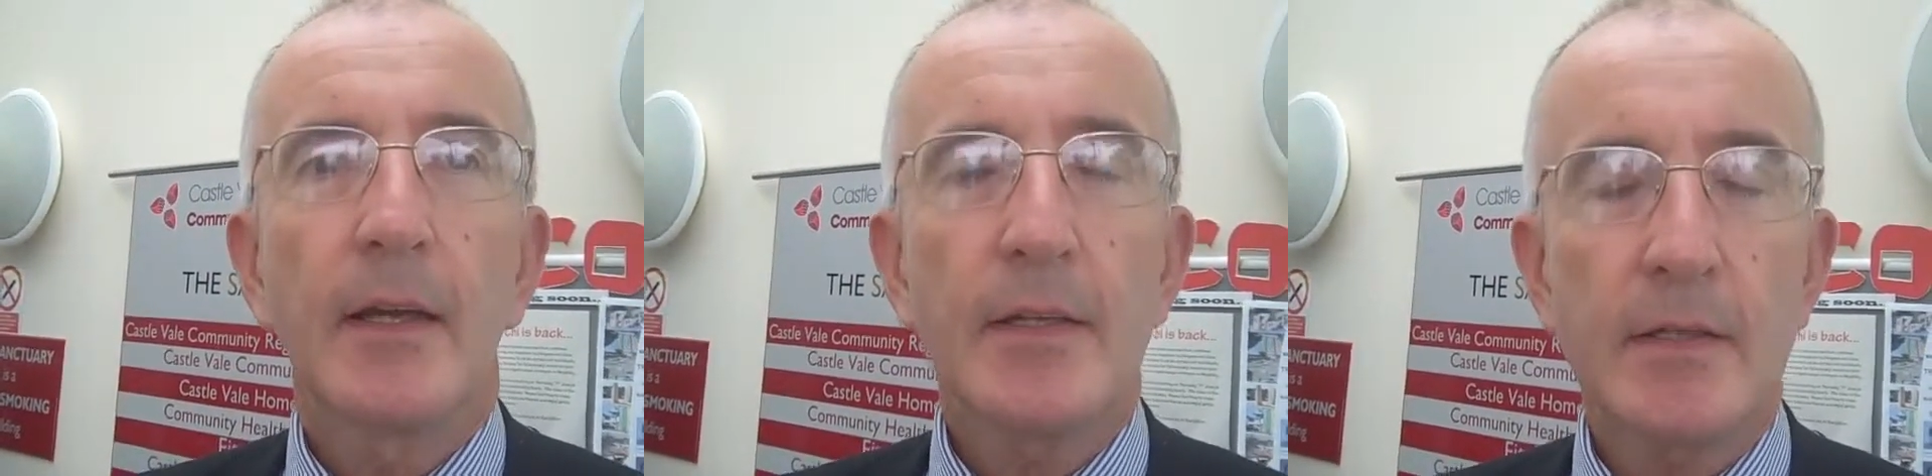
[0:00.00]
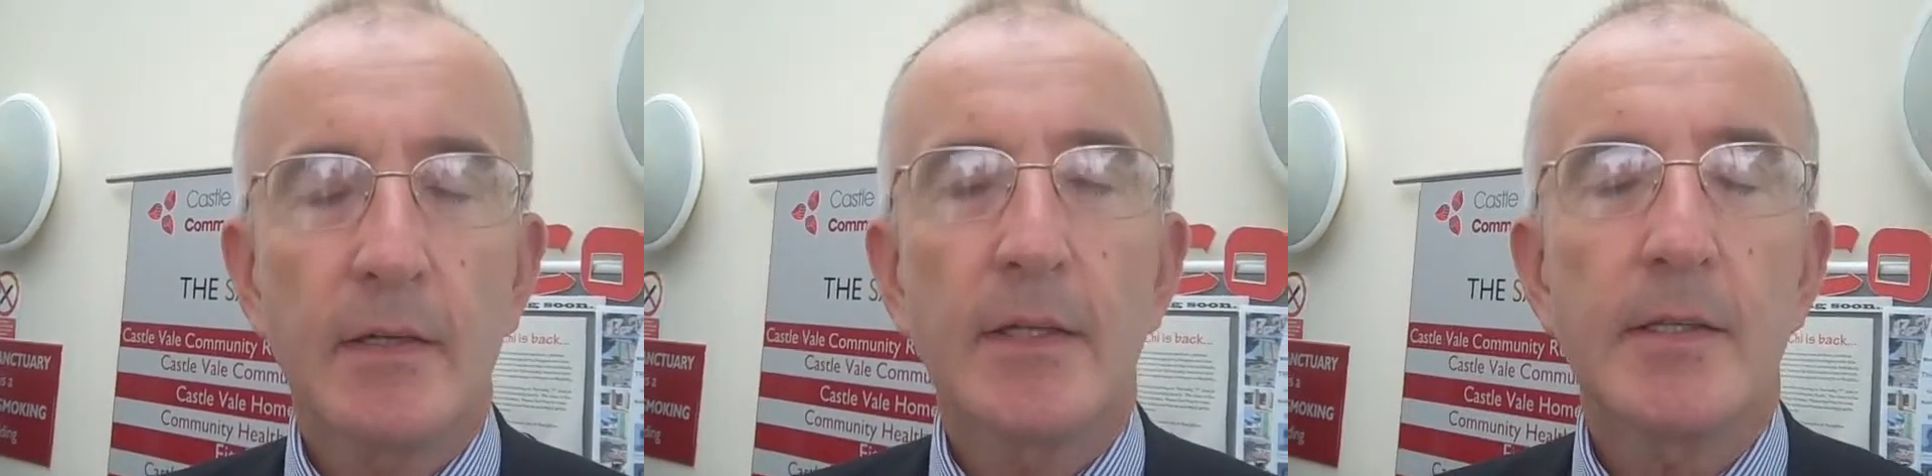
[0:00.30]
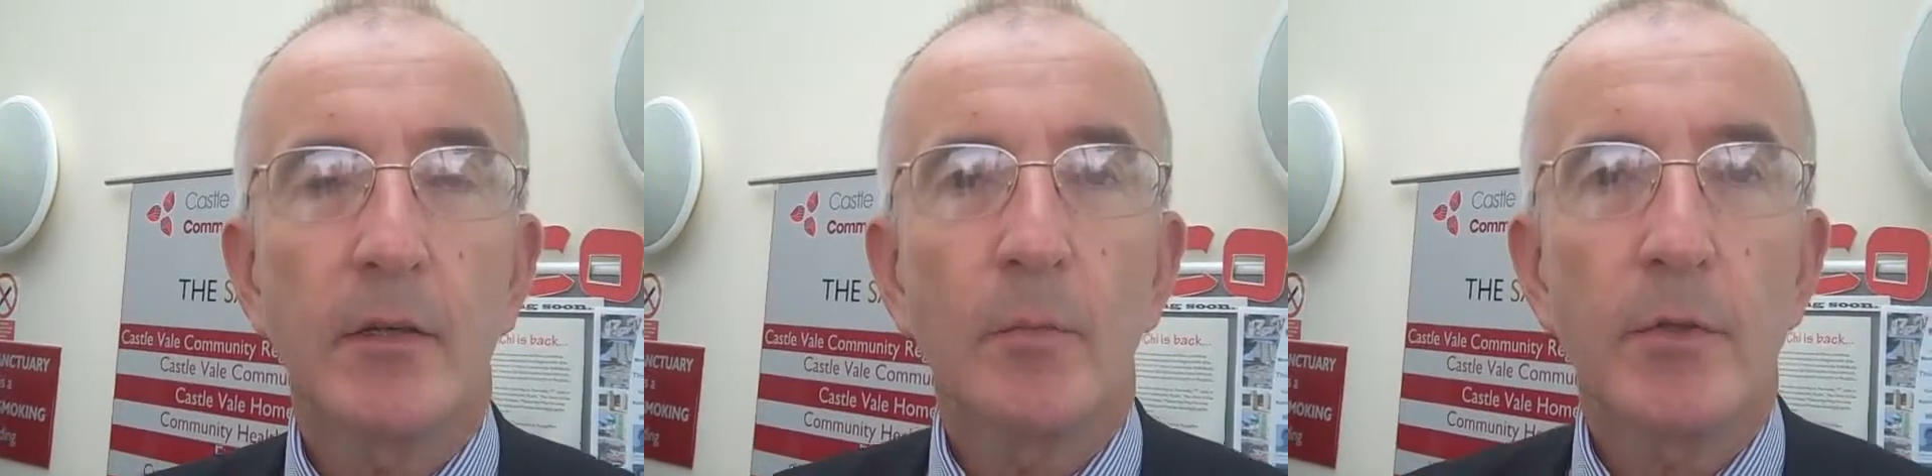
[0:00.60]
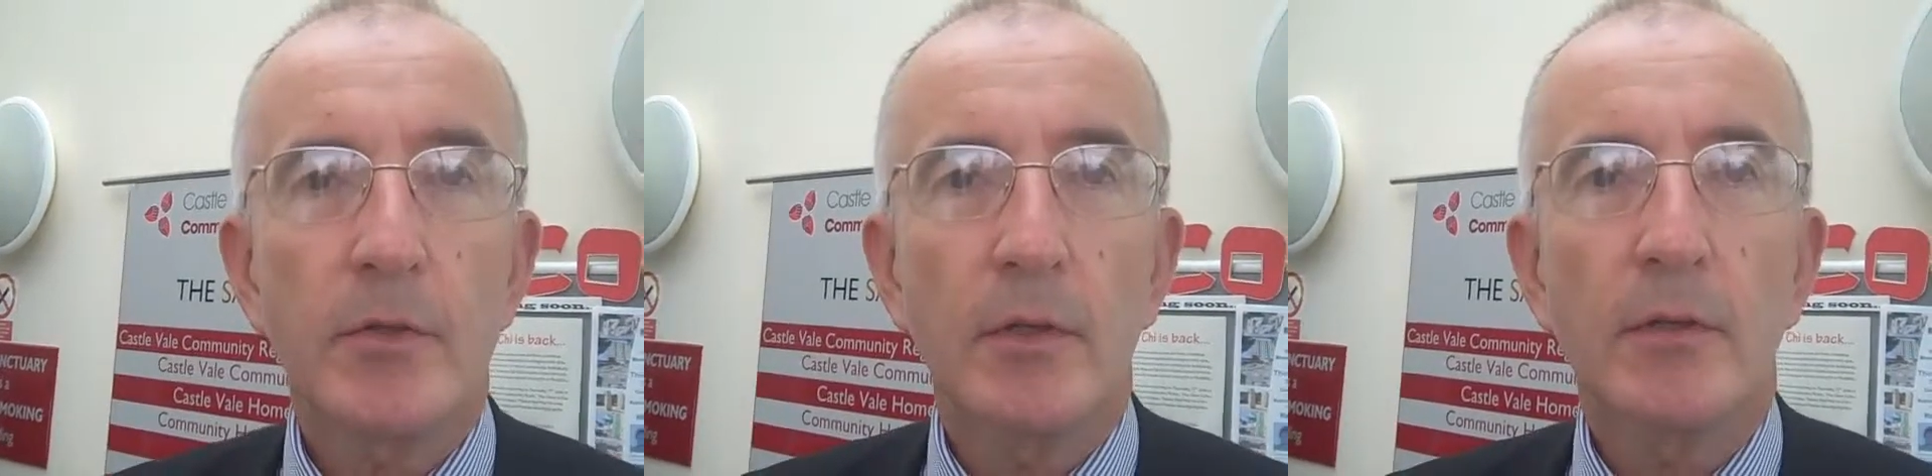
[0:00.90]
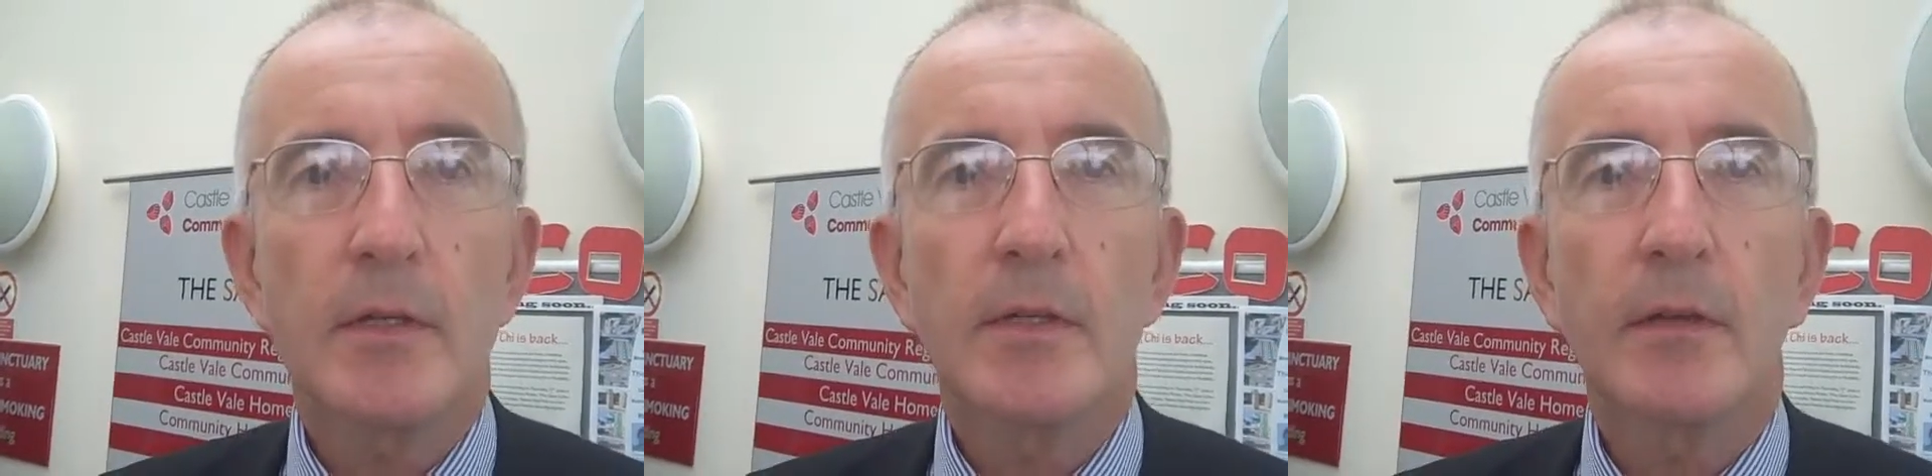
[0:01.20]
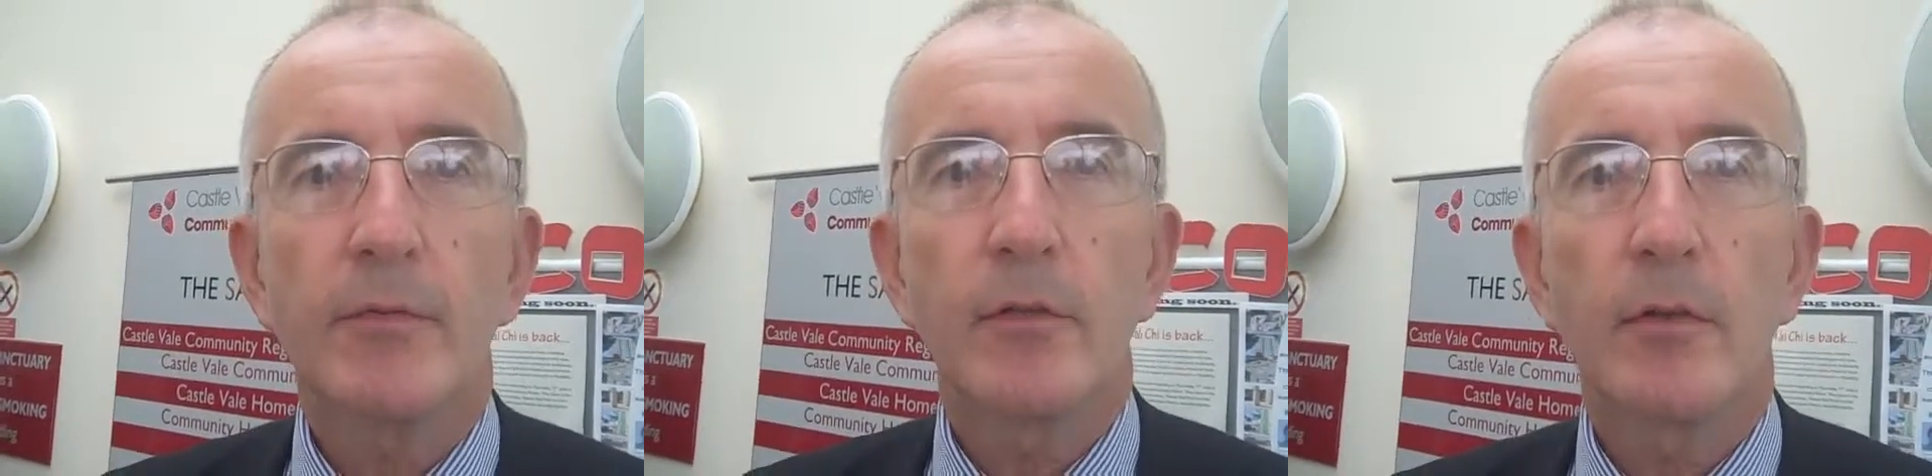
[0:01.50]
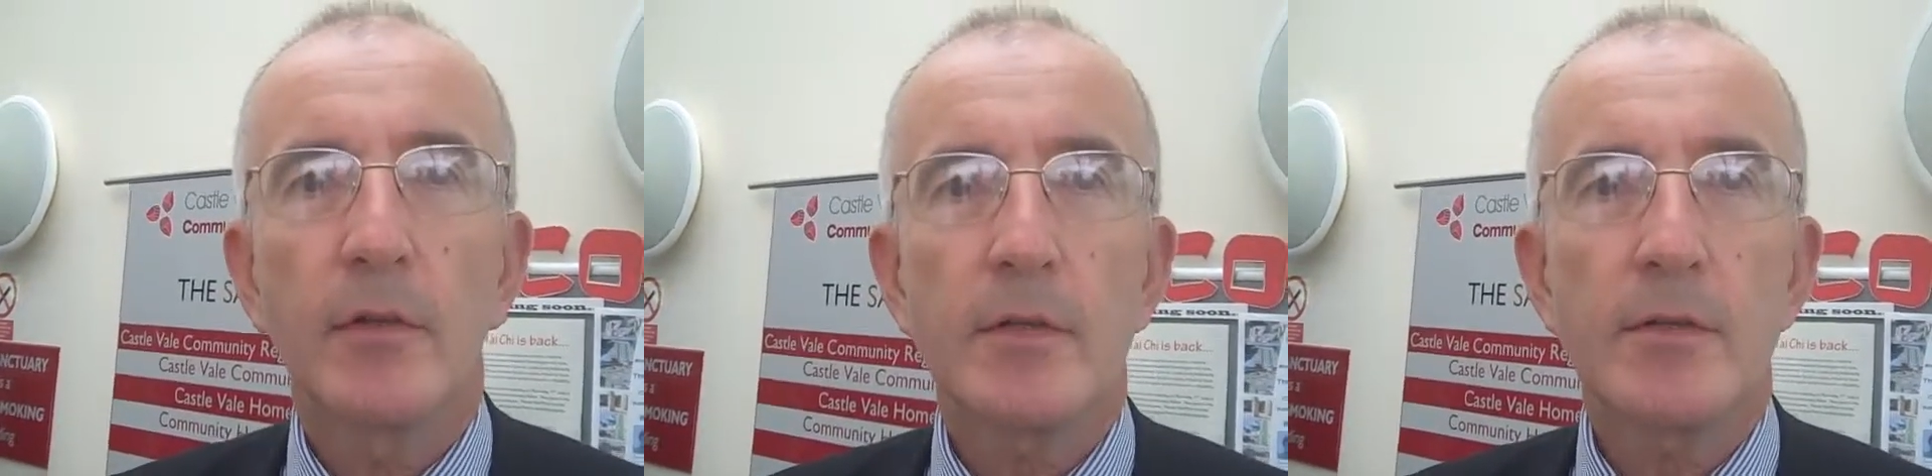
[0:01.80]
exciting opportunity
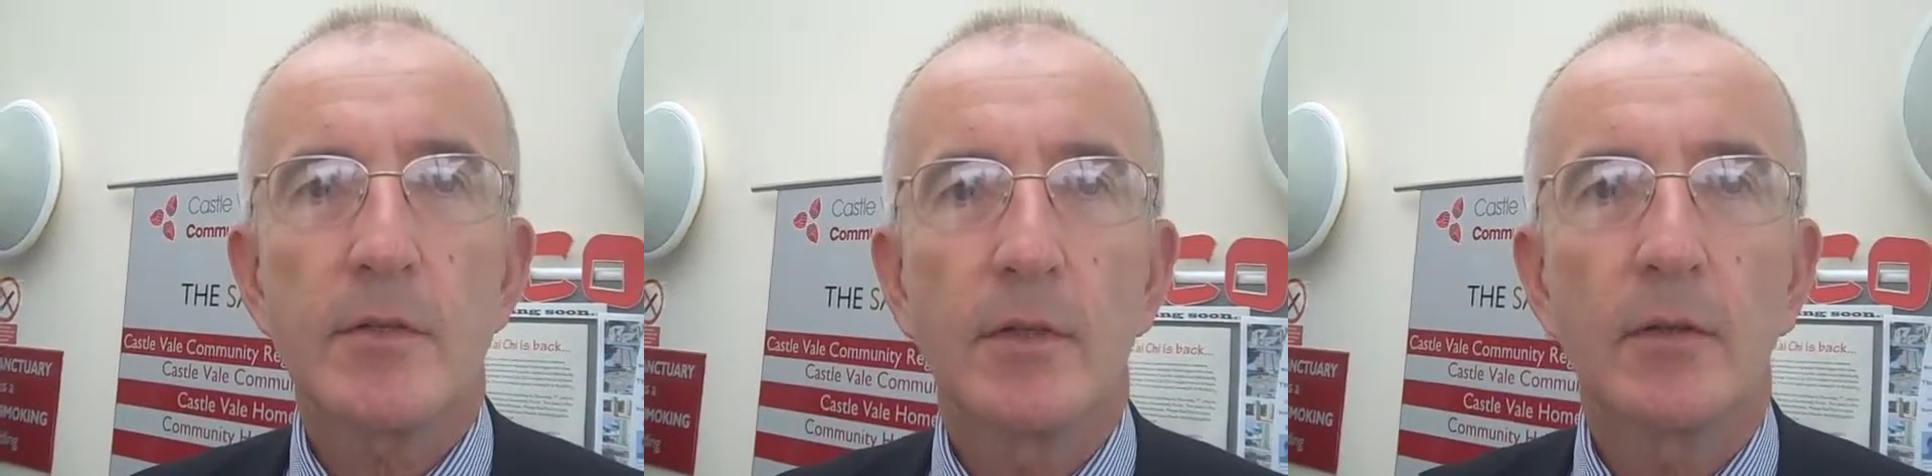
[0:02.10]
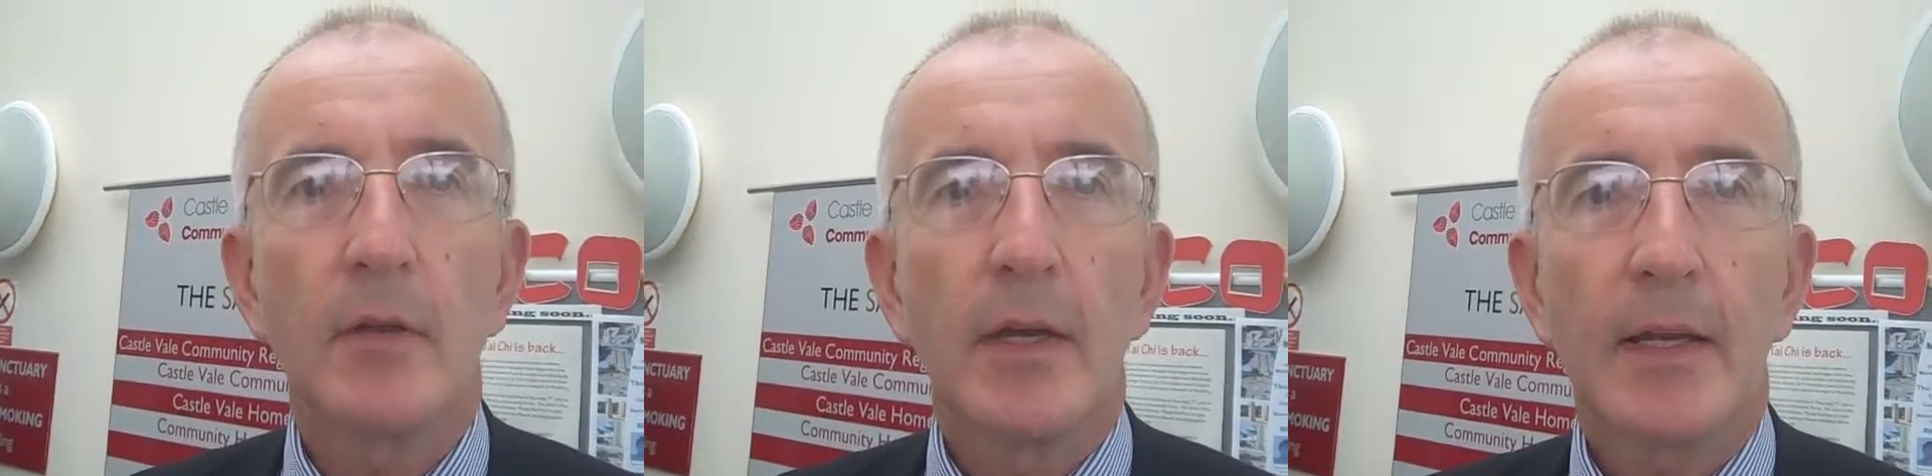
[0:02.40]
for us to